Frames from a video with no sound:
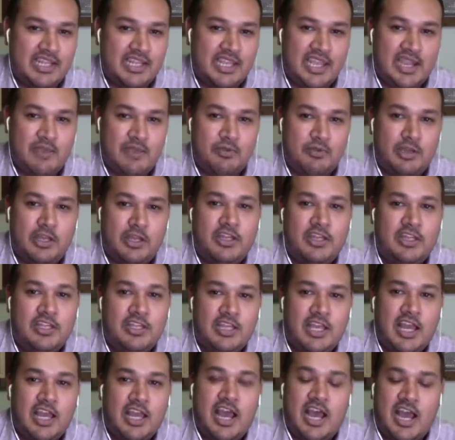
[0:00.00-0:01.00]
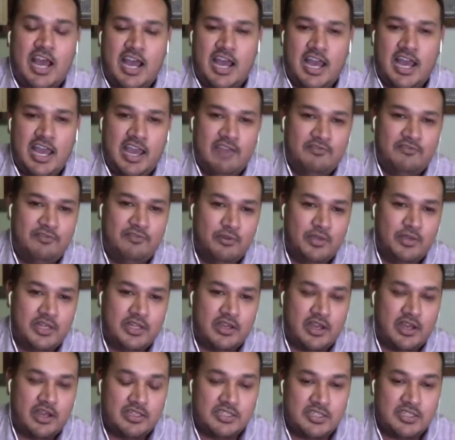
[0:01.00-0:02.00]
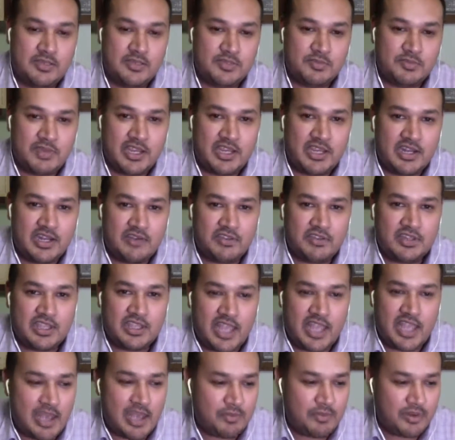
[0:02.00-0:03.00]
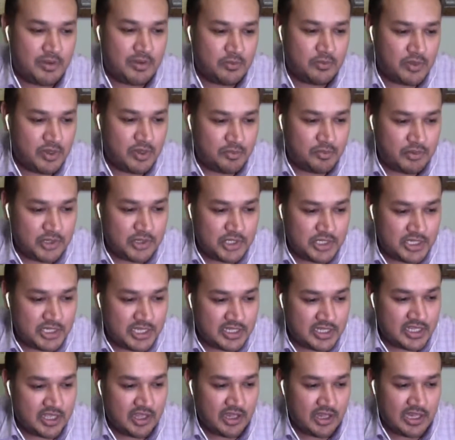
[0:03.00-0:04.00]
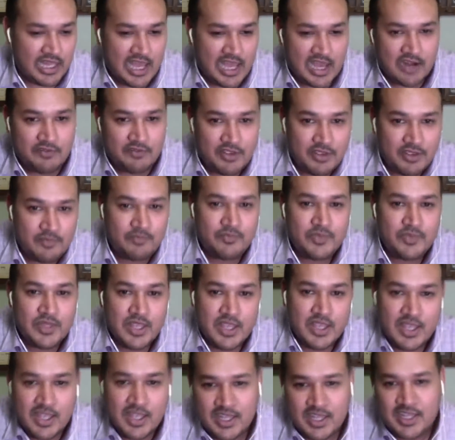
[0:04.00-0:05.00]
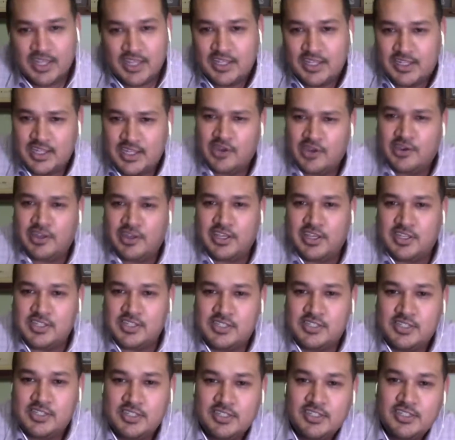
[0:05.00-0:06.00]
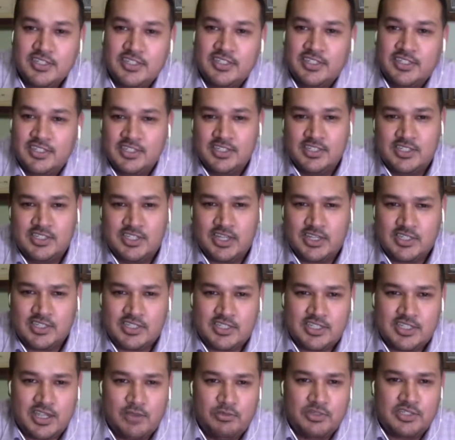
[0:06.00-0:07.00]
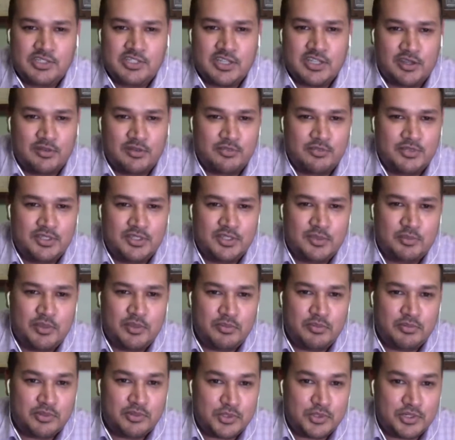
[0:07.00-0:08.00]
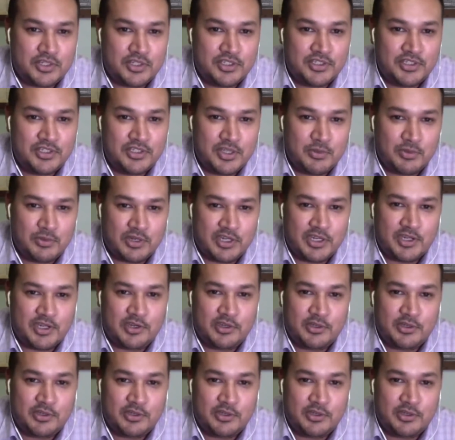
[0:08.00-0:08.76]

camera. At Fluid Concepts, making everything happen. We appreciate the hell out of him. There he is. Say what's up to the people, Jordan. They want to hear you.